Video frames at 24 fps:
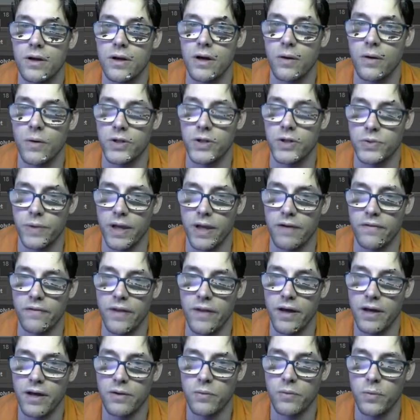Once we have
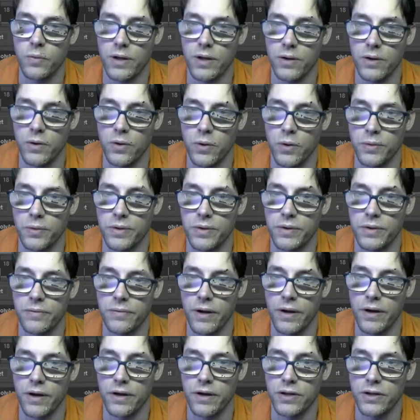that, we can hold
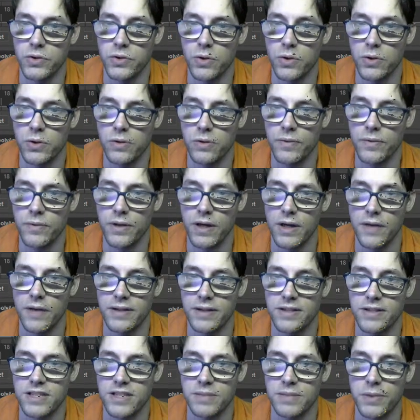Control and
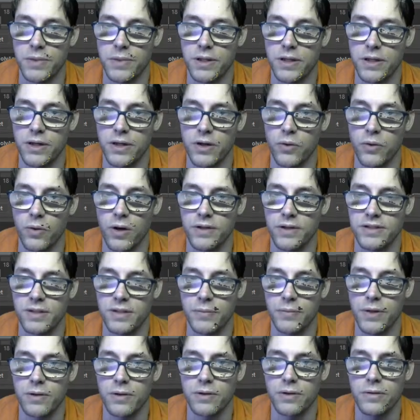then split across the
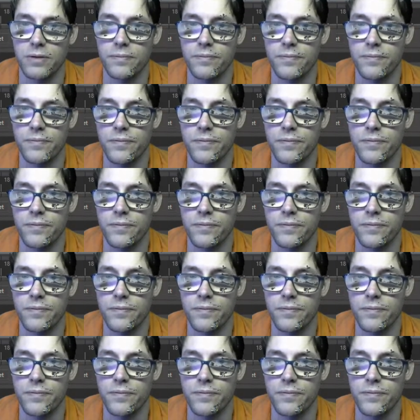middle.